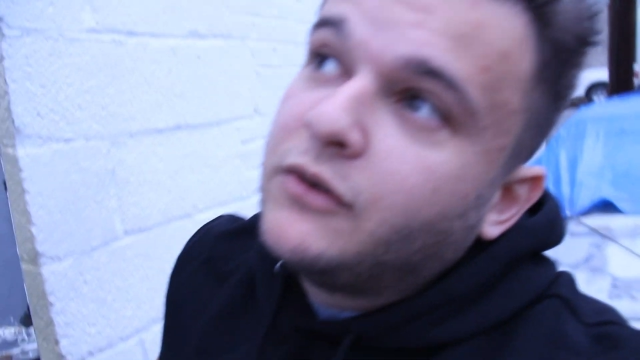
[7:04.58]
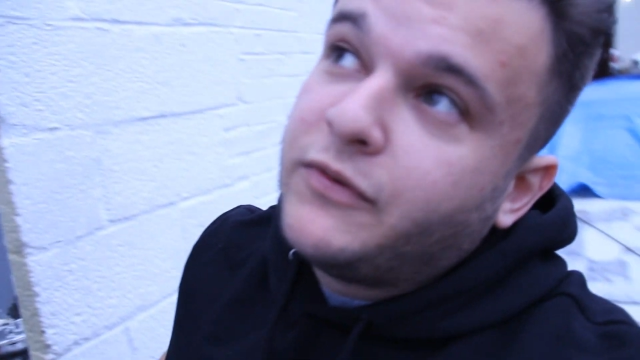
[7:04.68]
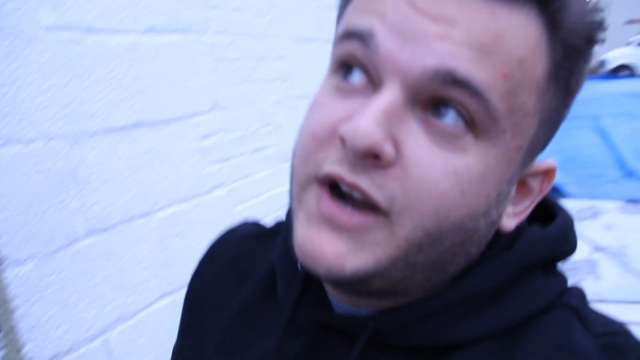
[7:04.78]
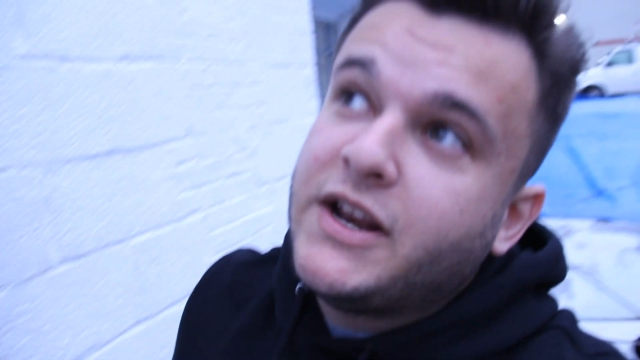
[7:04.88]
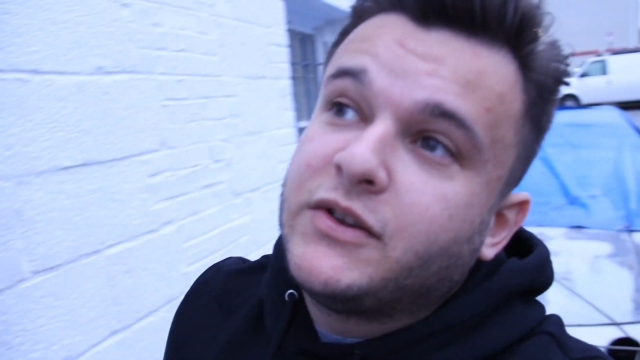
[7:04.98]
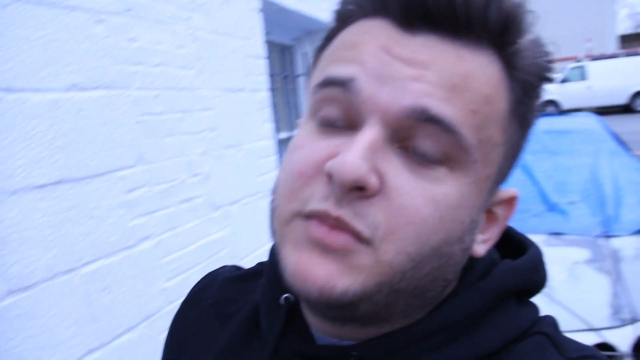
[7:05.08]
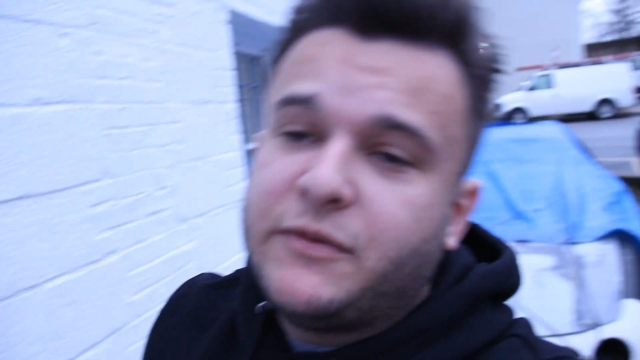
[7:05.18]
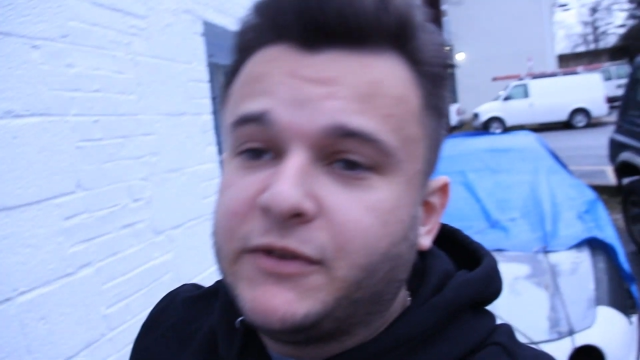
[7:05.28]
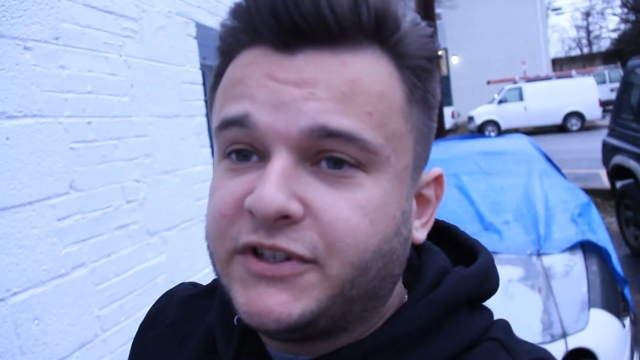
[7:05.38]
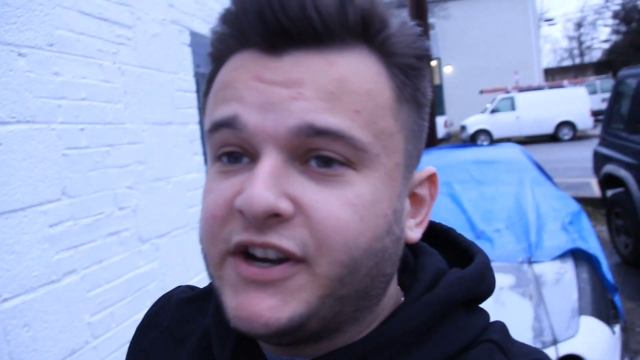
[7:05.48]
Fernando's
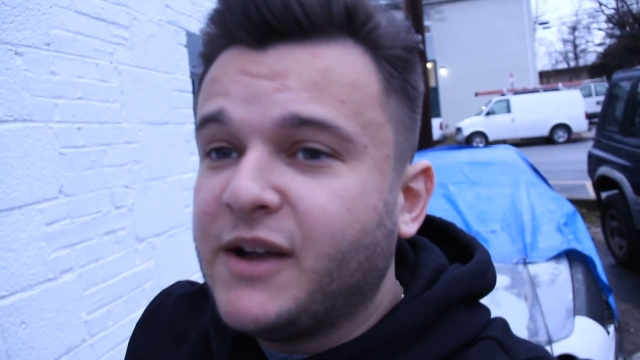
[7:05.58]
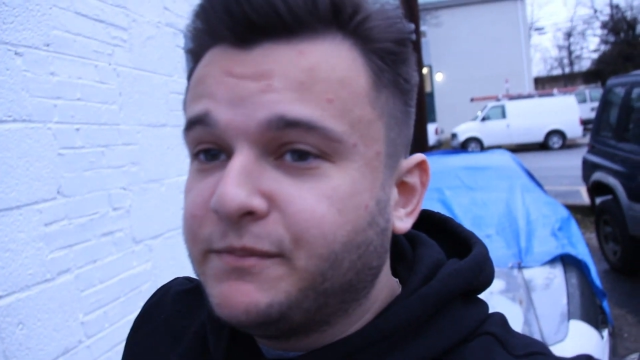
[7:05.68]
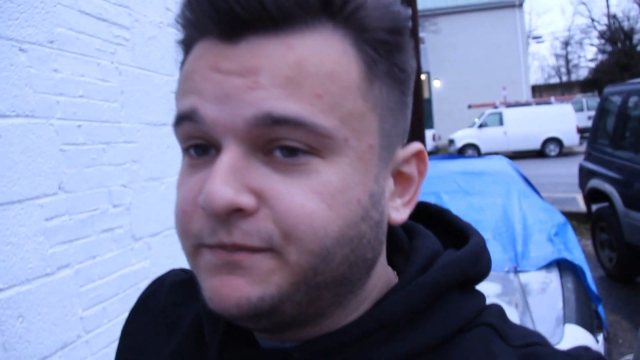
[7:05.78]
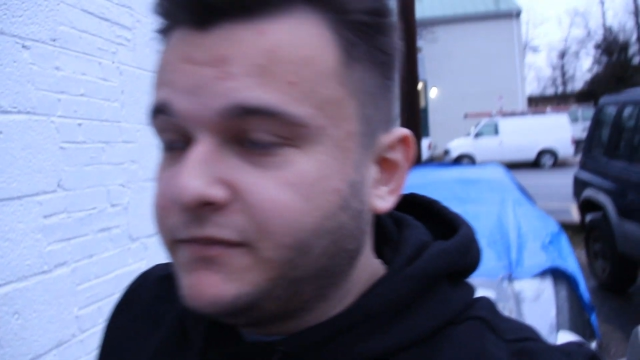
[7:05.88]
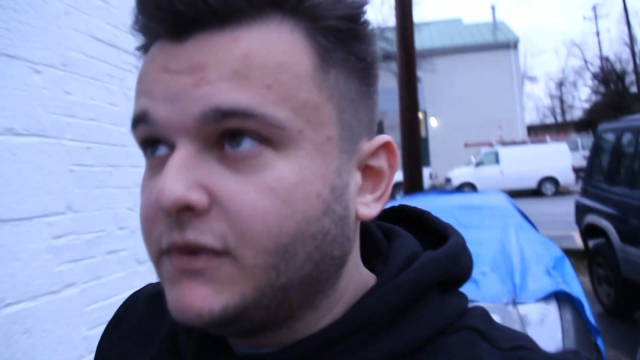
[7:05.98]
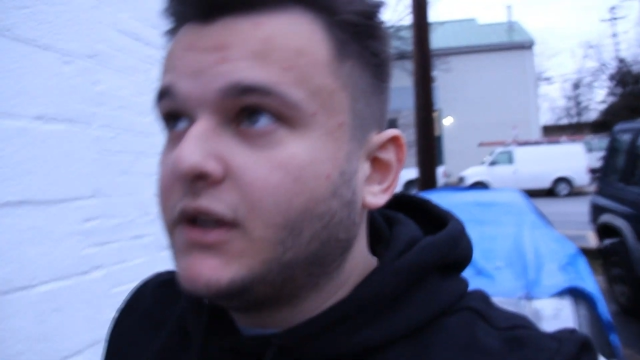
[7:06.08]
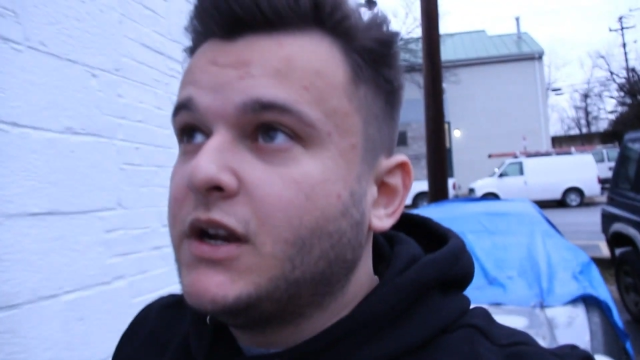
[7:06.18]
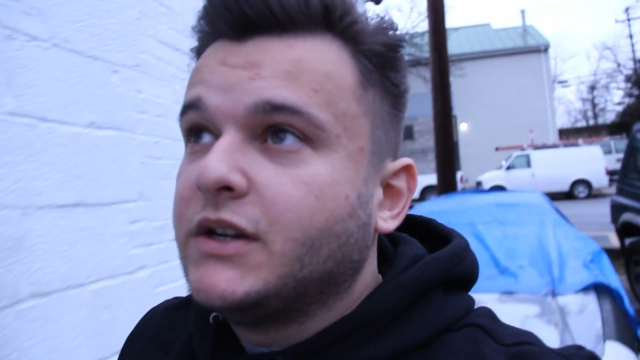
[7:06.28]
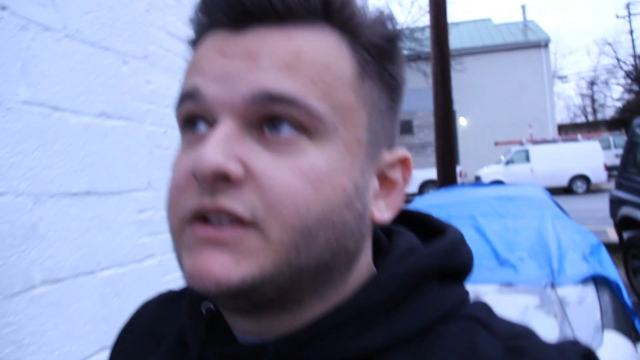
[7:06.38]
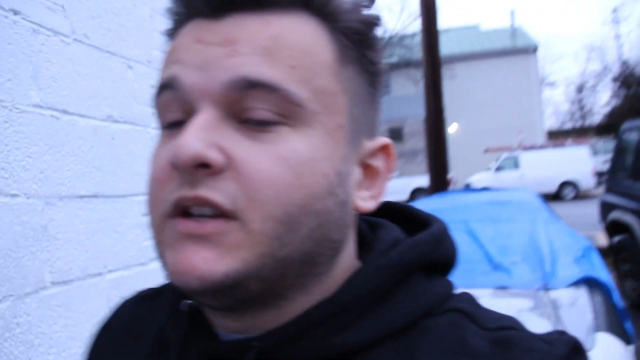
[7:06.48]
muffler shop
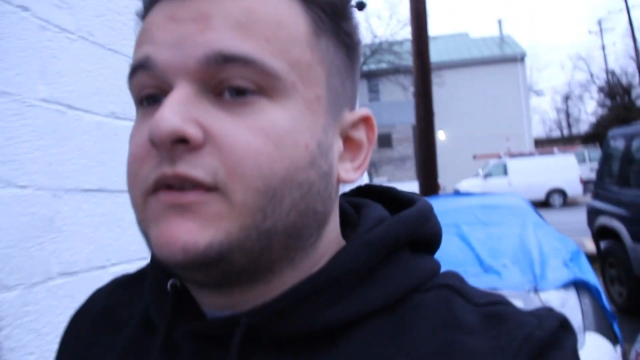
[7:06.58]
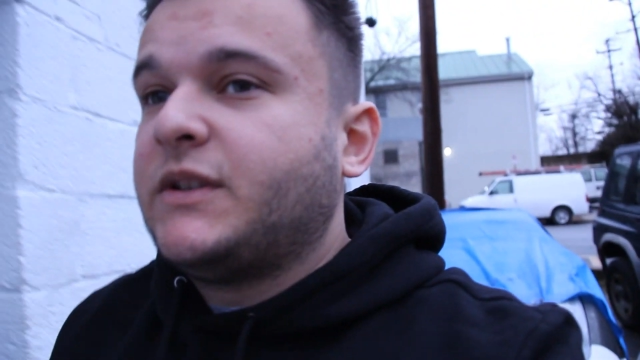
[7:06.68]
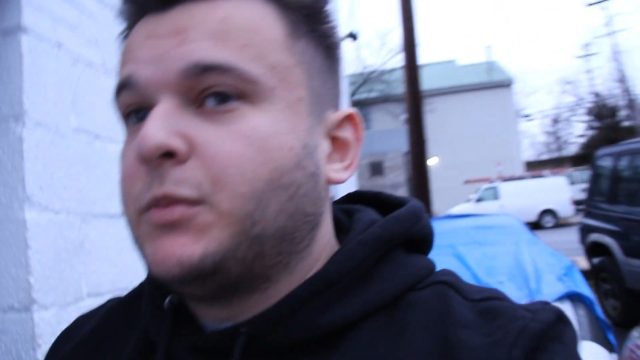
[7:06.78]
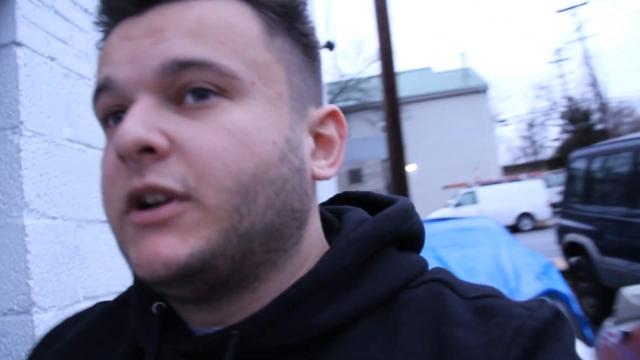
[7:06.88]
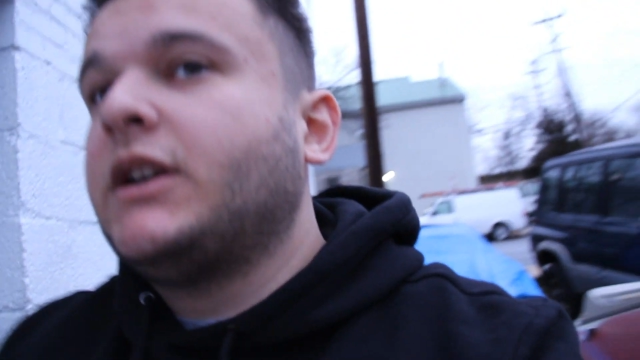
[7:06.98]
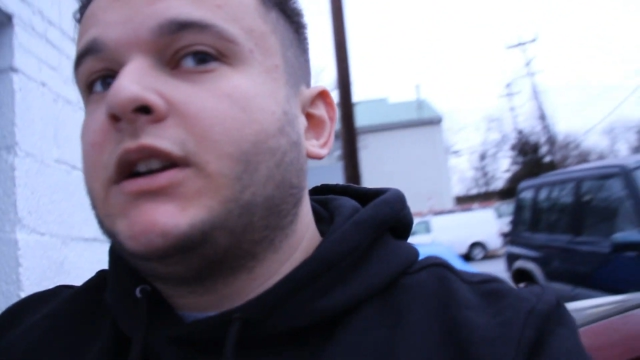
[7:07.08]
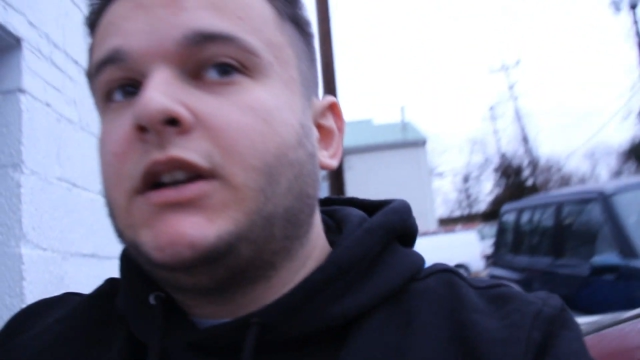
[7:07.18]
here in Silver Spring,